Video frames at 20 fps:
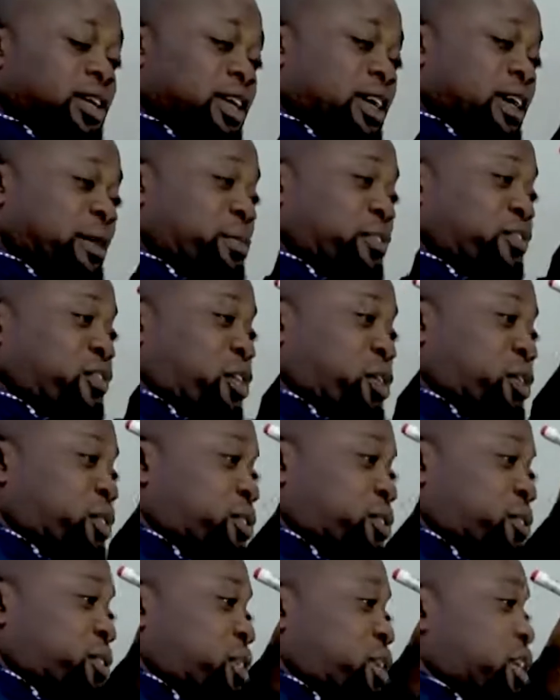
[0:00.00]
And before you
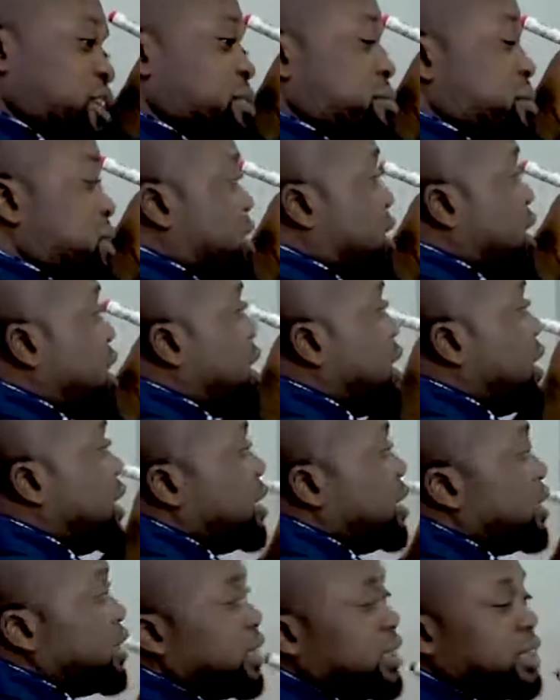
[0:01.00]
know it, mistakenly,
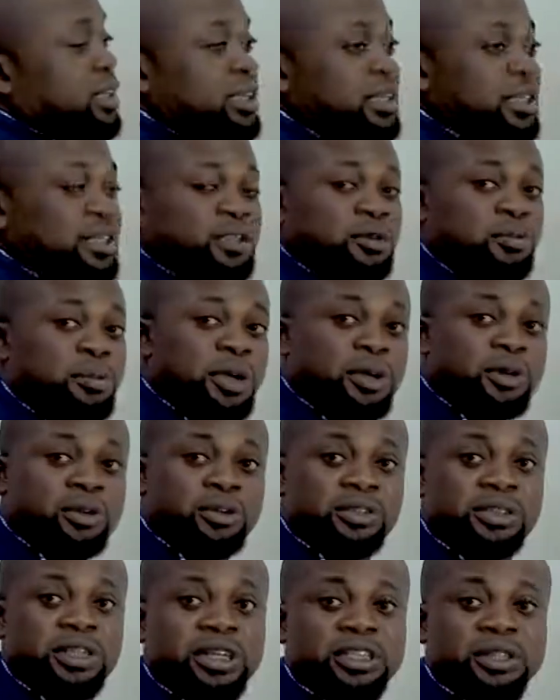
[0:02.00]
you make
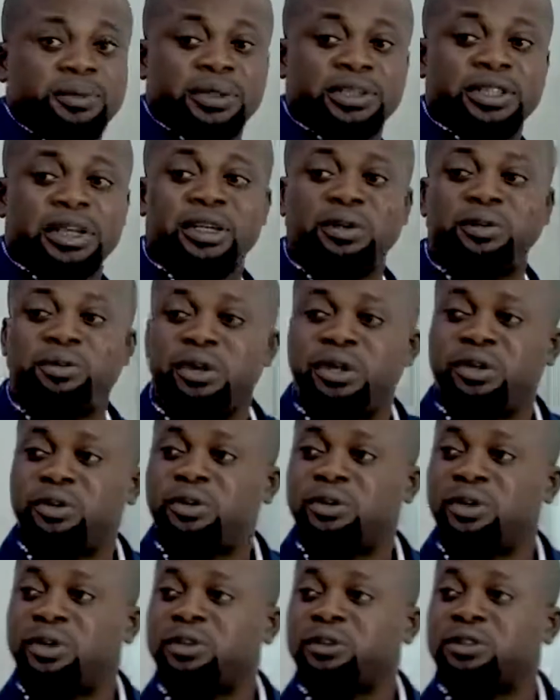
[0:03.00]
contact, especially when
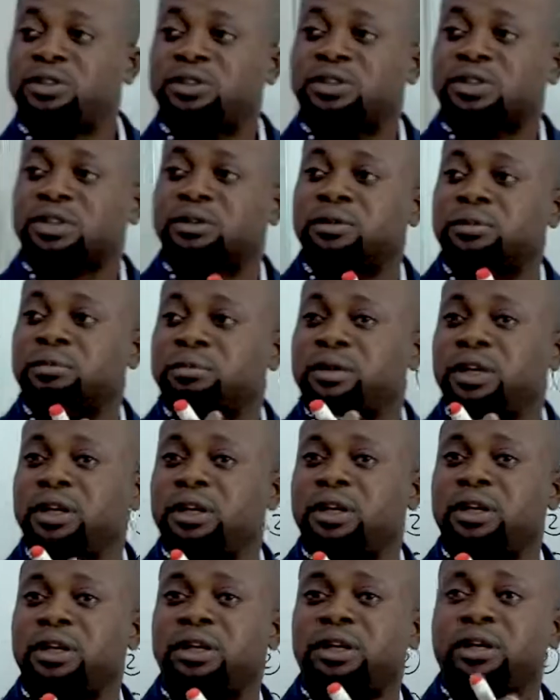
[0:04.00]
you are not
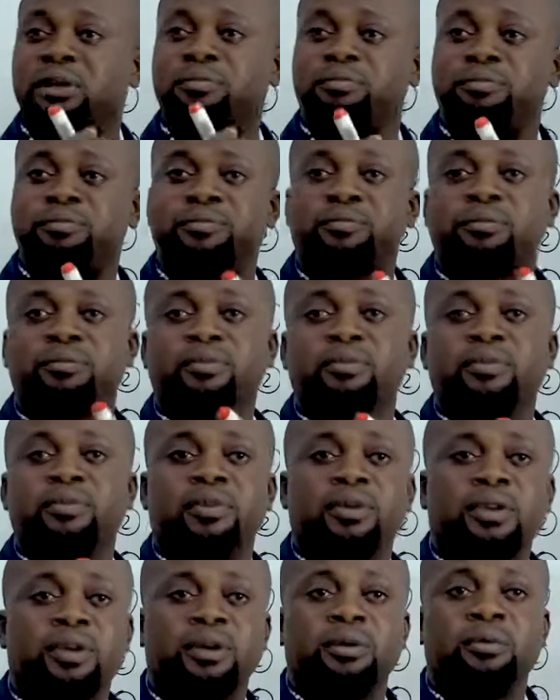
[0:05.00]
um,
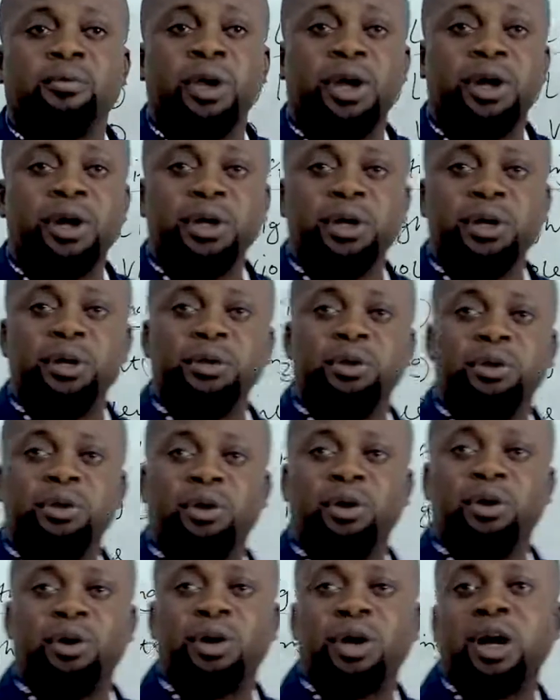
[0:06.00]
wearing
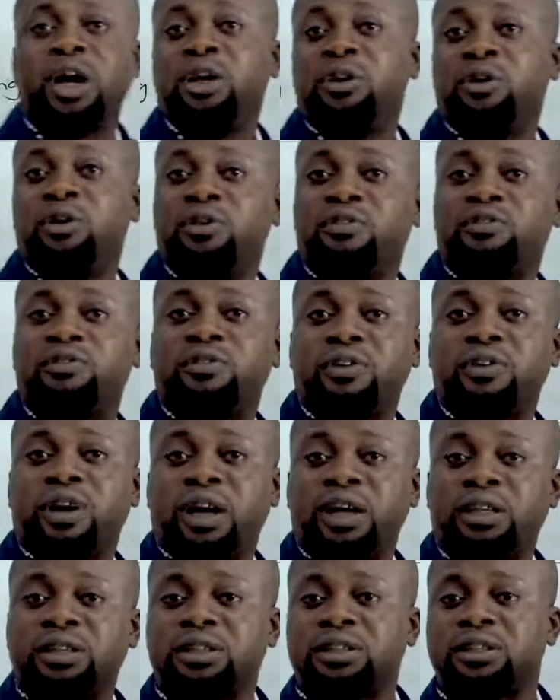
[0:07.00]
your hand glove
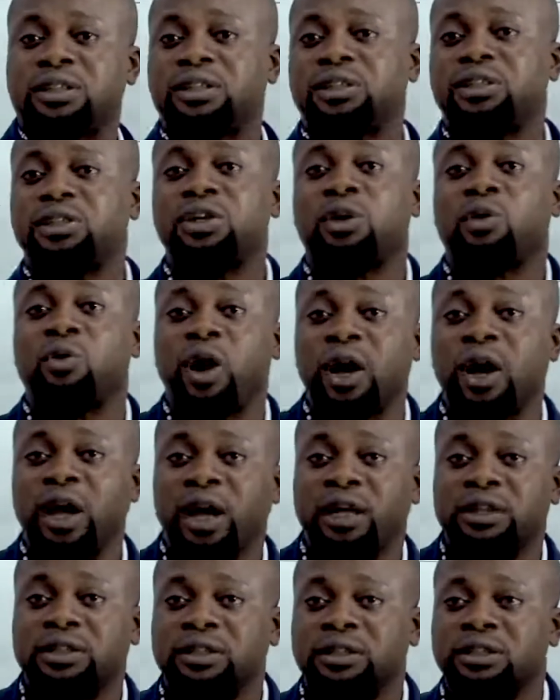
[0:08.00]
as it
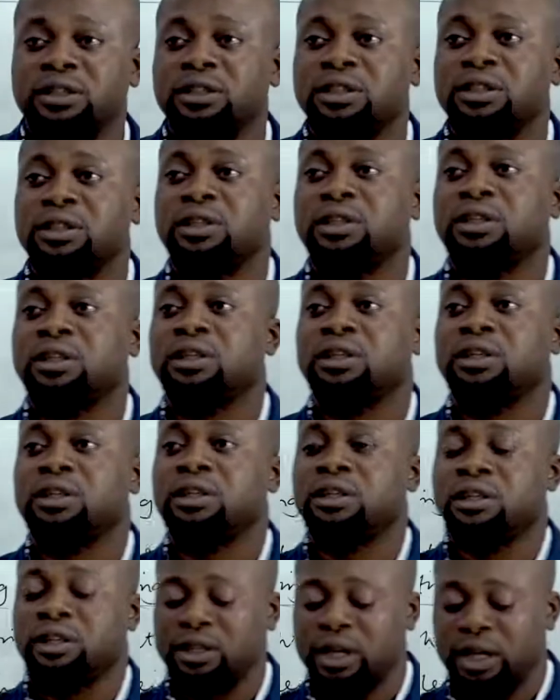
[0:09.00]
requires
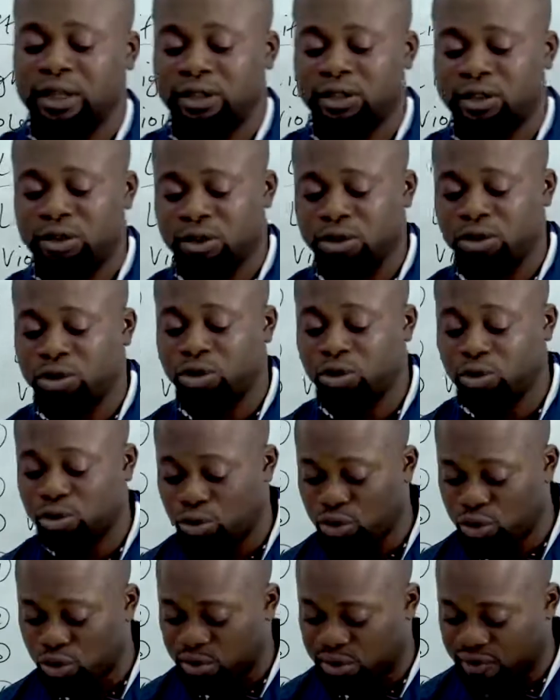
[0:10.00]
that you should
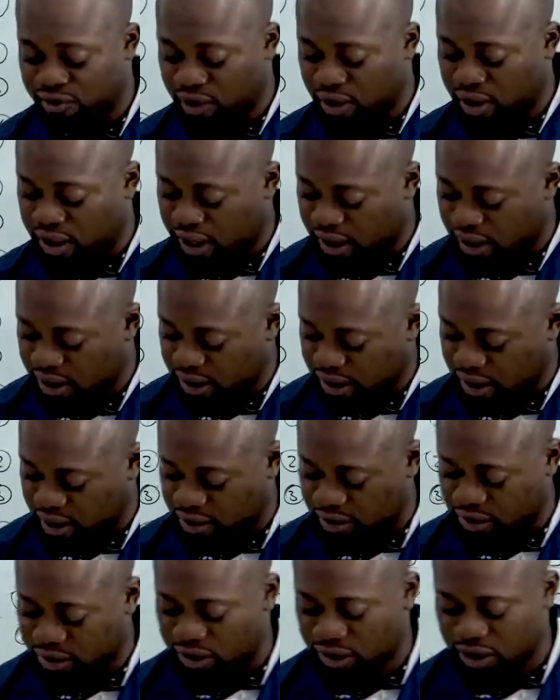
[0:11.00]
do before carrying
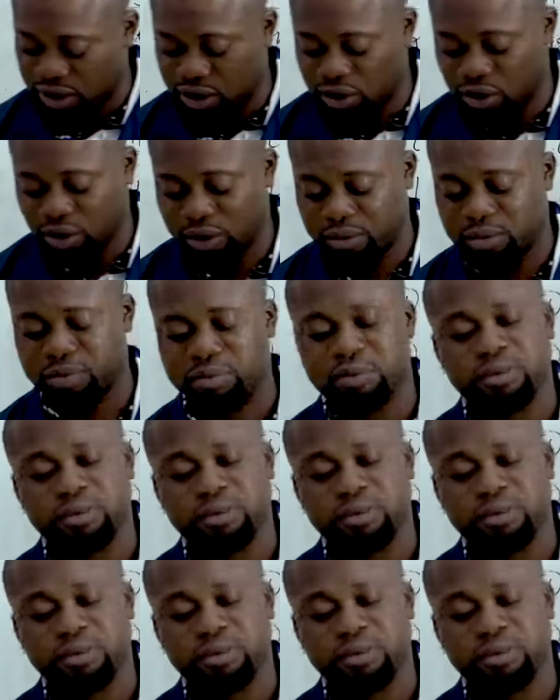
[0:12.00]
out a job.